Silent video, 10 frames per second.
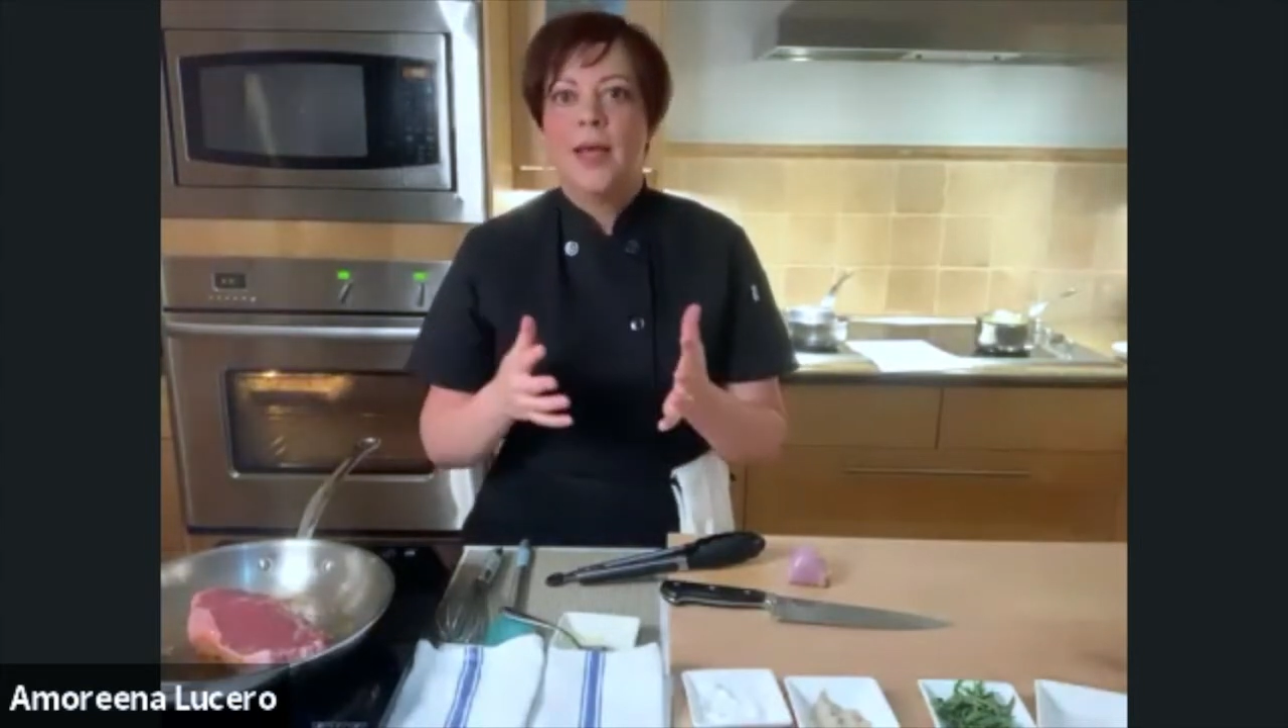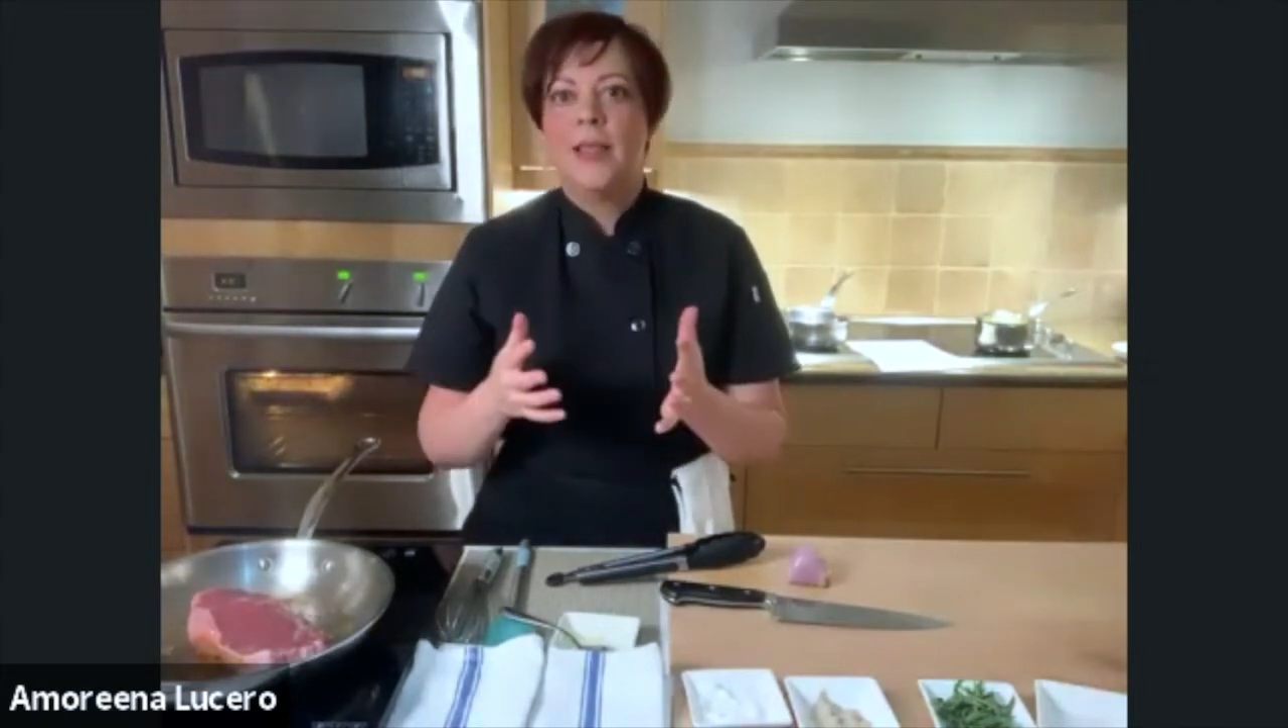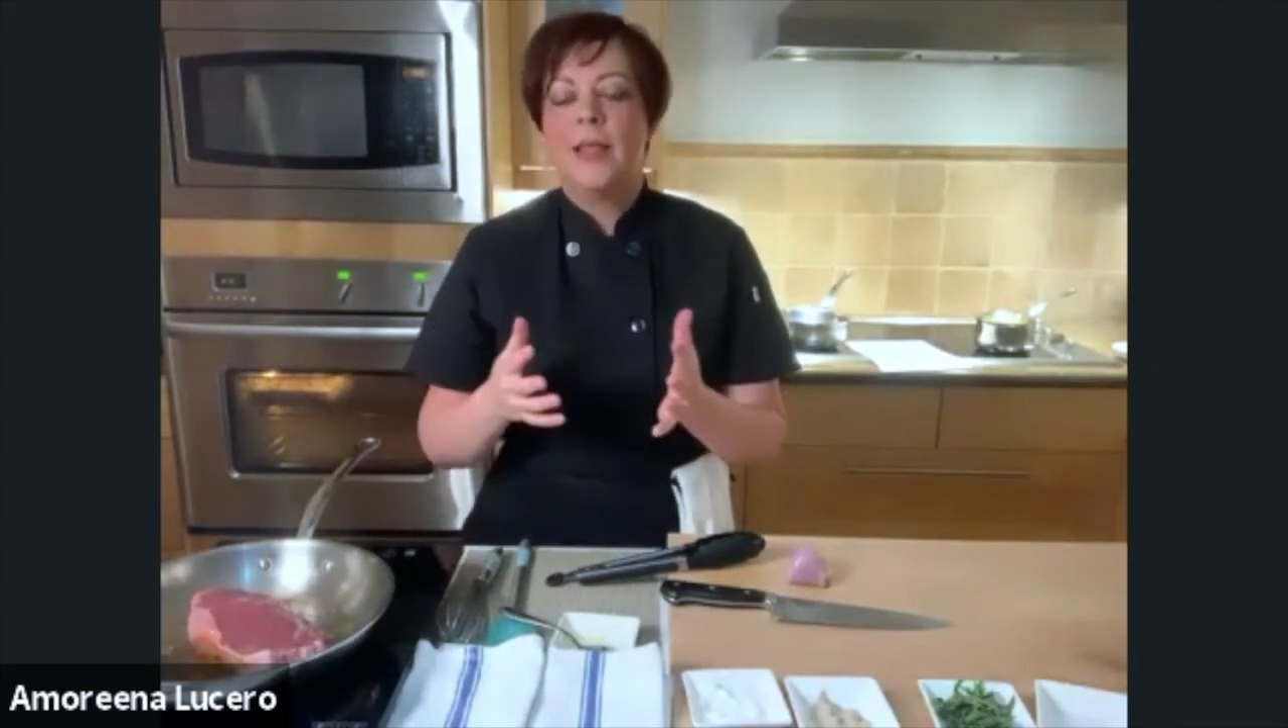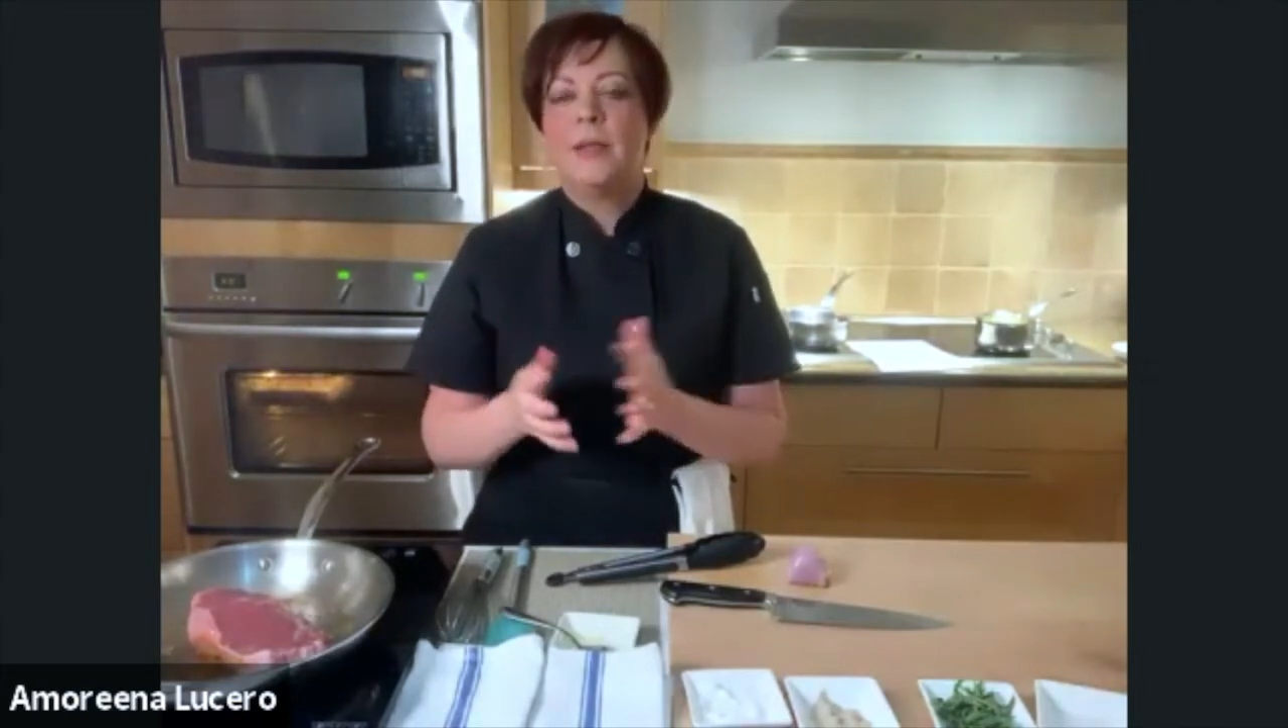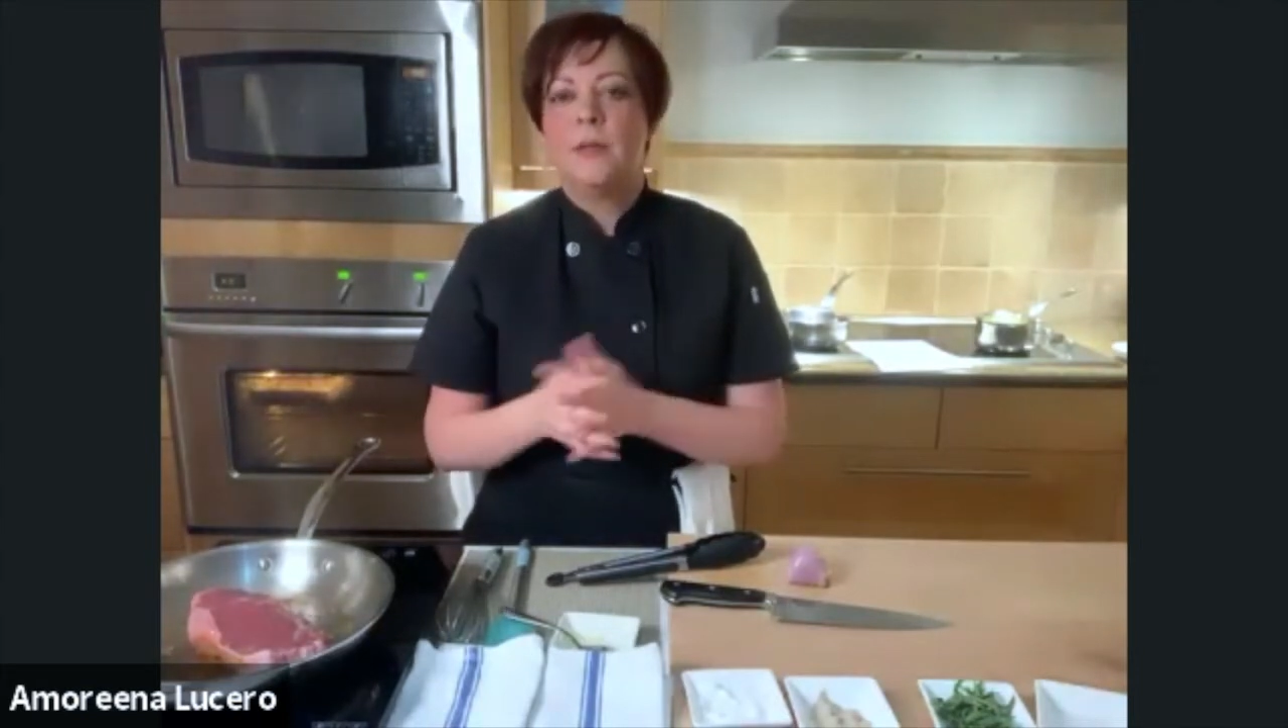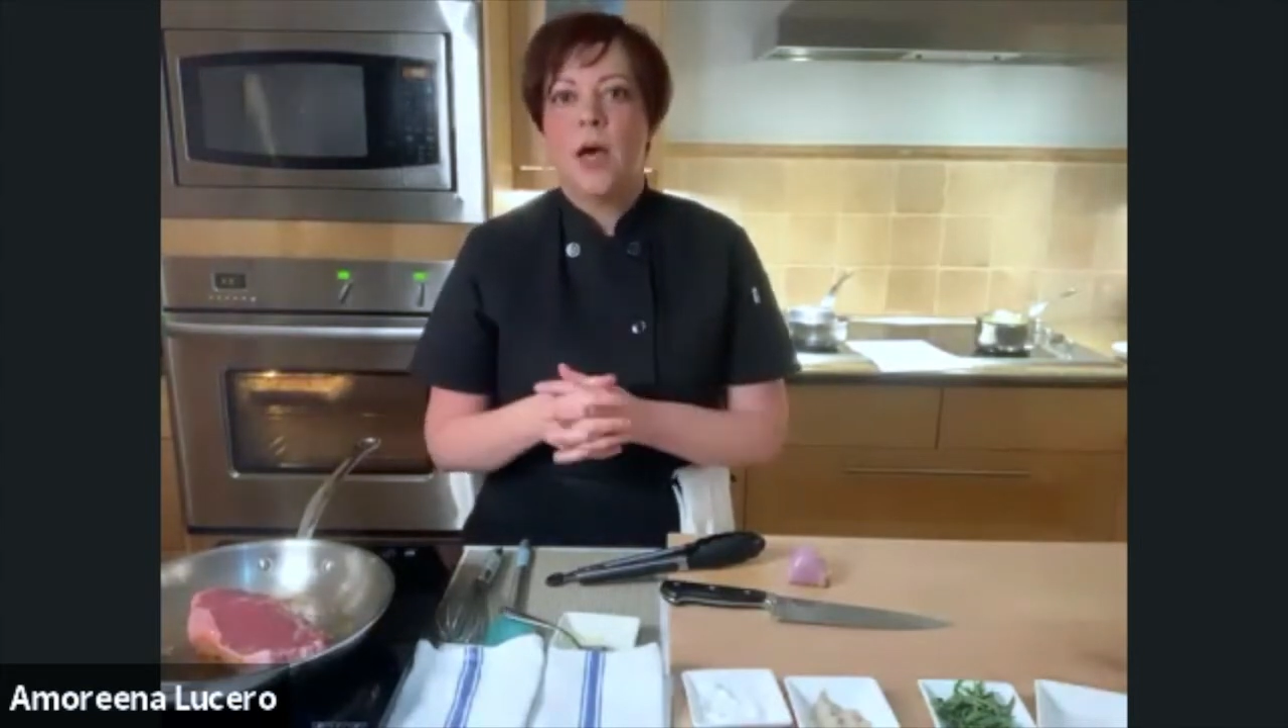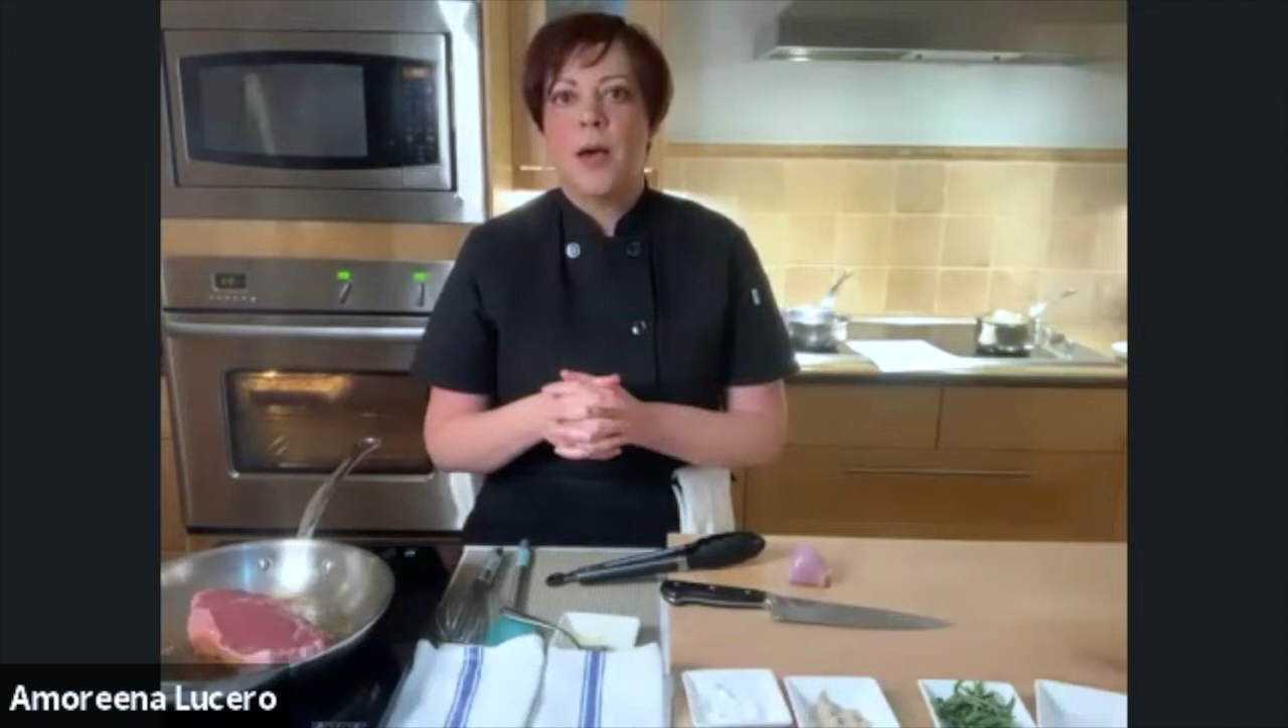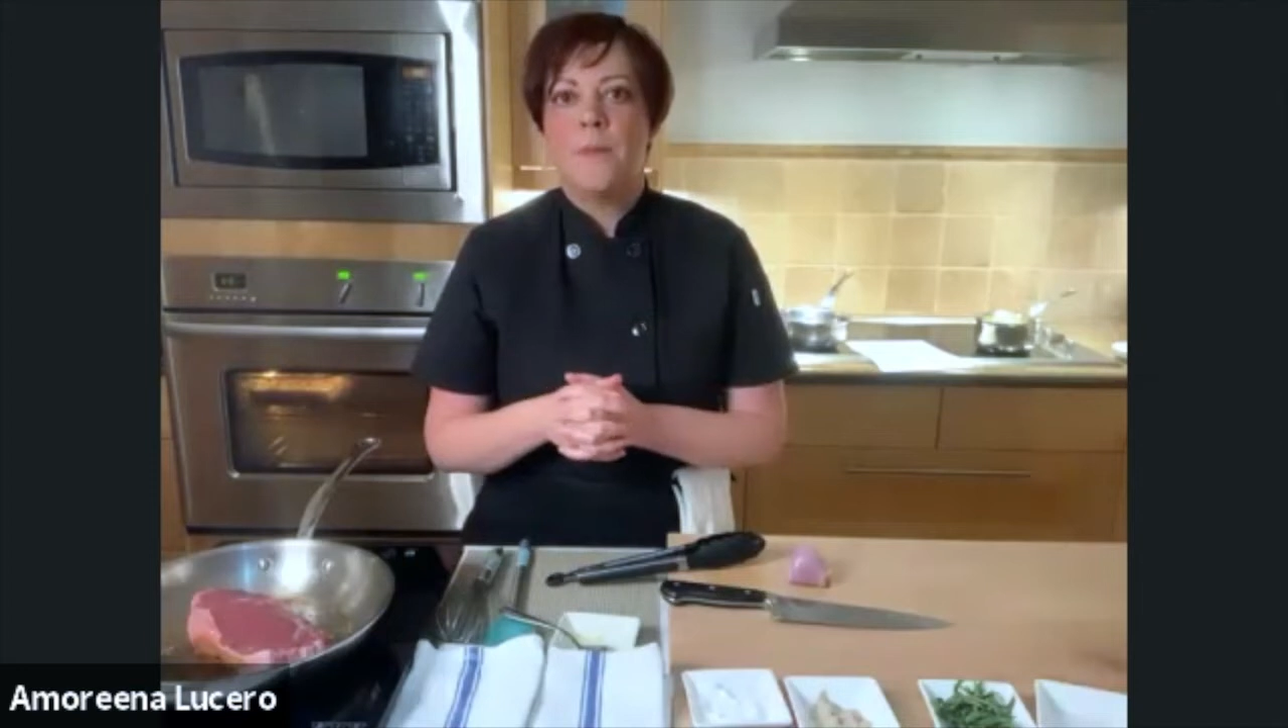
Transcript: and then